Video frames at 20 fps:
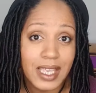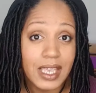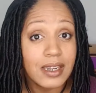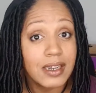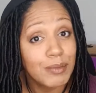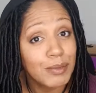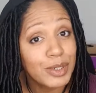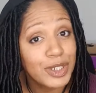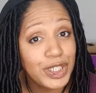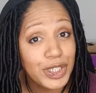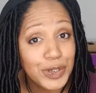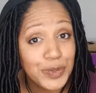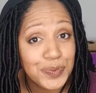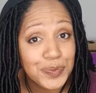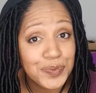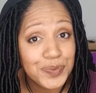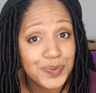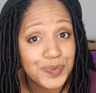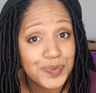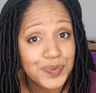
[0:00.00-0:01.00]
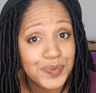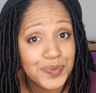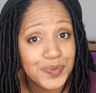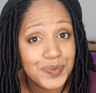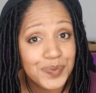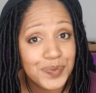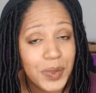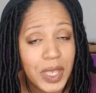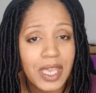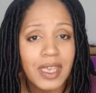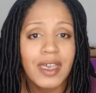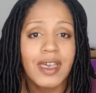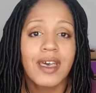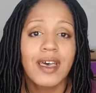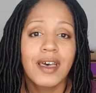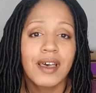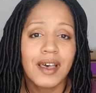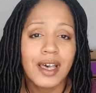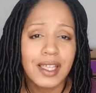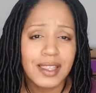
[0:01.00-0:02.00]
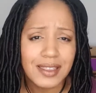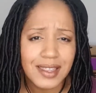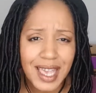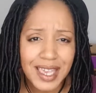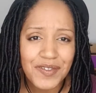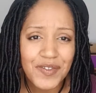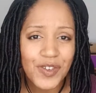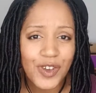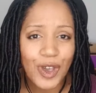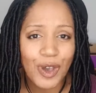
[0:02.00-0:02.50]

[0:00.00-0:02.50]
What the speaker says: Number 2, a life